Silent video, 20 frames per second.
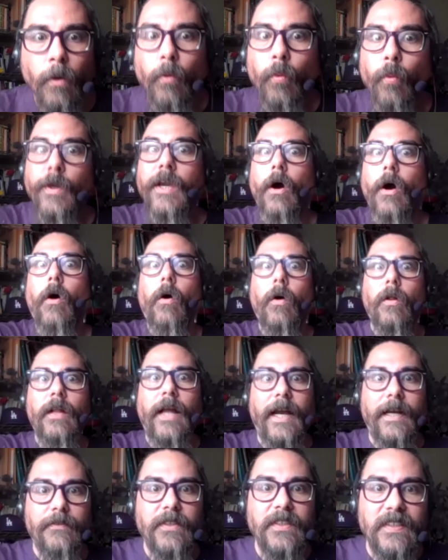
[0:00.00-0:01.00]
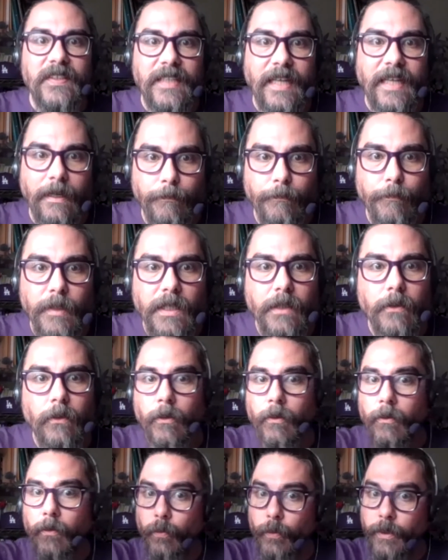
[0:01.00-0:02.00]
We all have the same
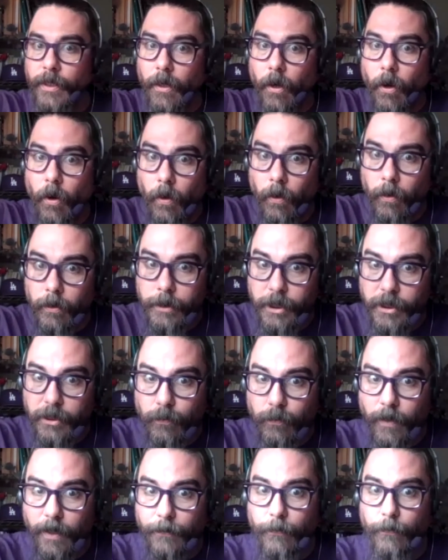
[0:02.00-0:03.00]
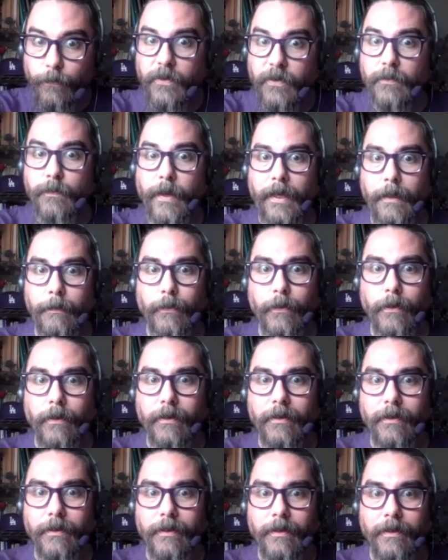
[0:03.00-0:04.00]
meal. We all just read through this
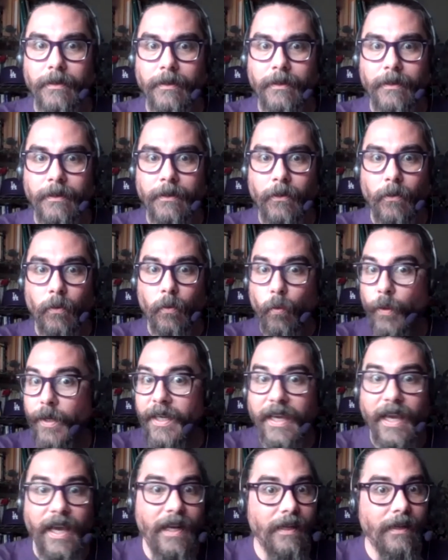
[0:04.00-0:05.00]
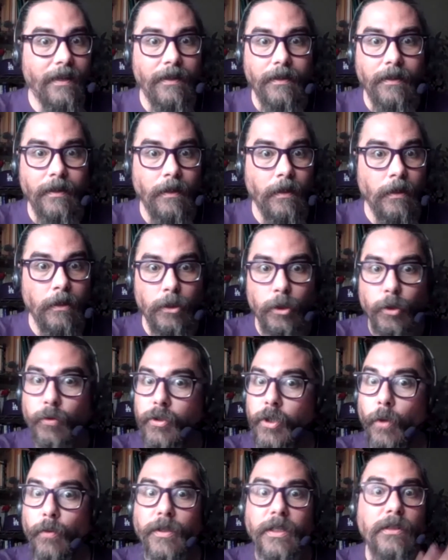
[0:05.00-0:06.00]
paper. We get it. You
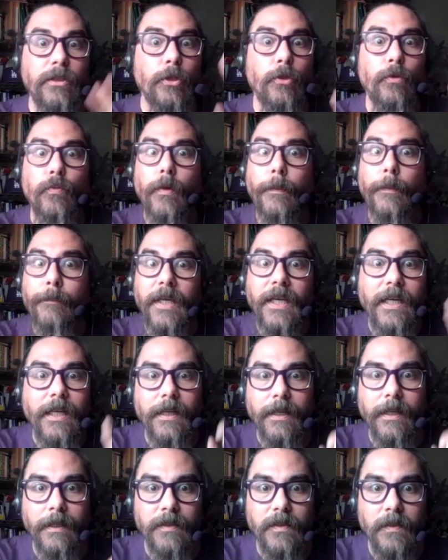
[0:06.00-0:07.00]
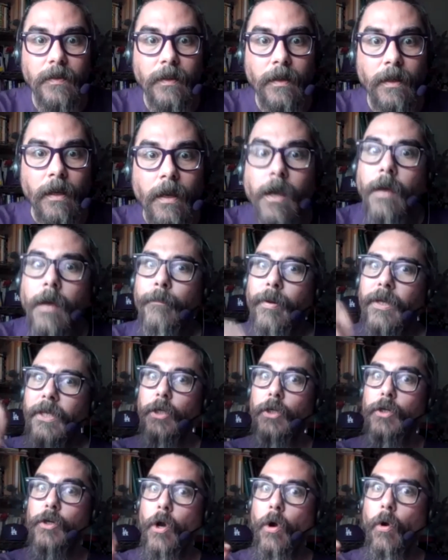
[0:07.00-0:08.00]
don't need to repeat it. But
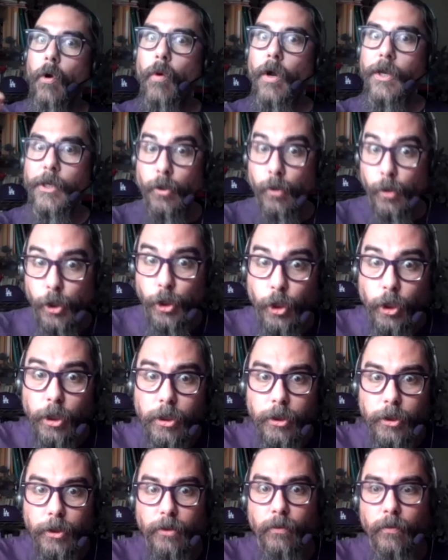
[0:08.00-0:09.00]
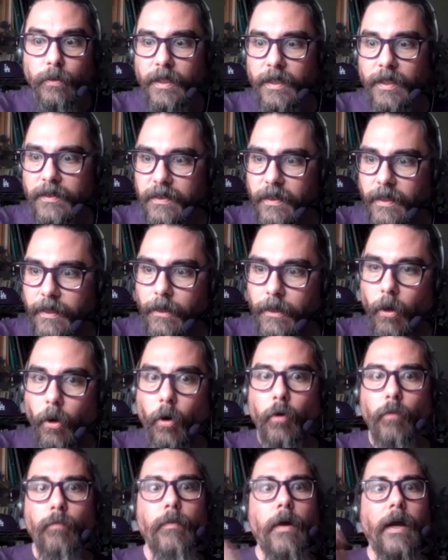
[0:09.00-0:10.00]
you know what you should do is like,
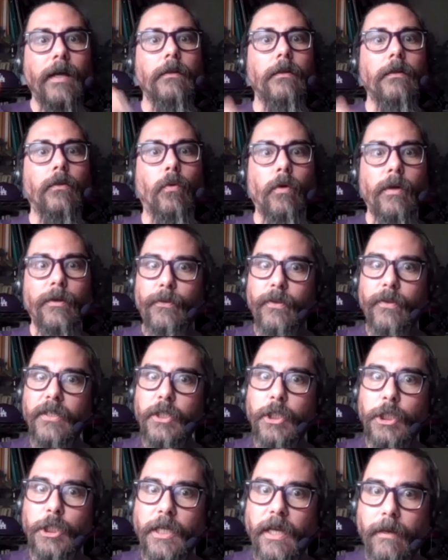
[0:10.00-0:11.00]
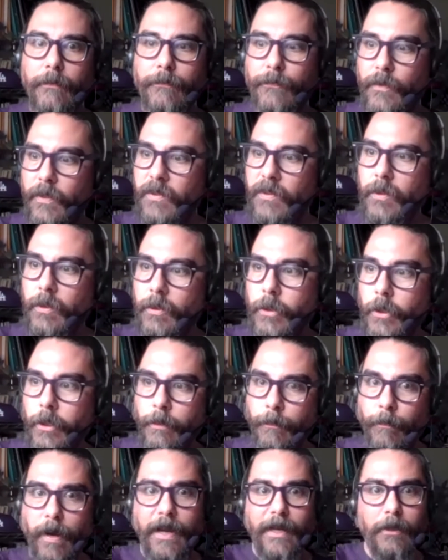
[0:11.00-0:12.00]
oh my Lord, this chef, this
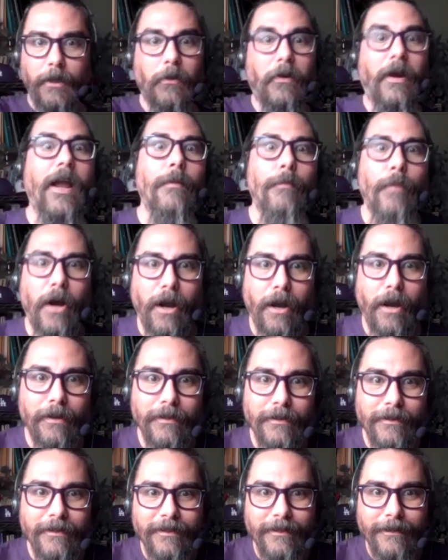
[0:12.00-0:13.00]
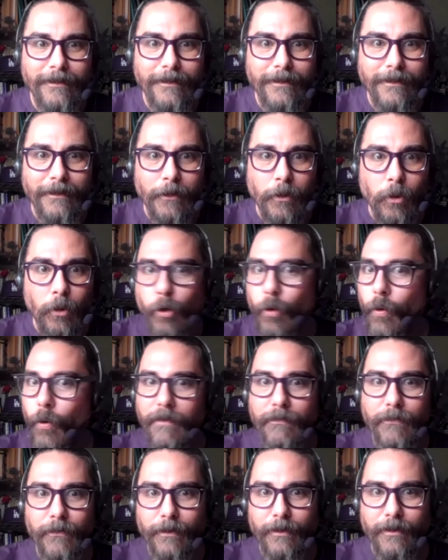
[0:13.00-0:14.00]
cook, my grandma,
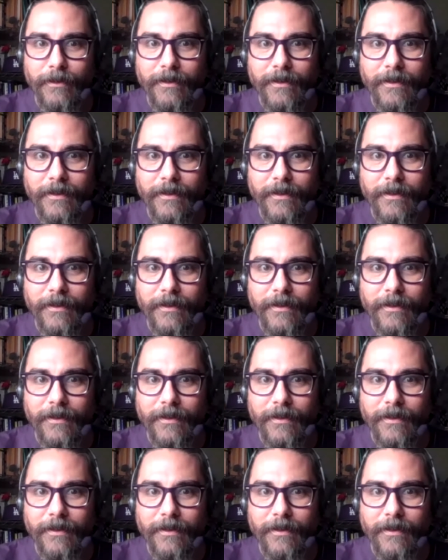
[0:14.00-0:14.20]
whoever,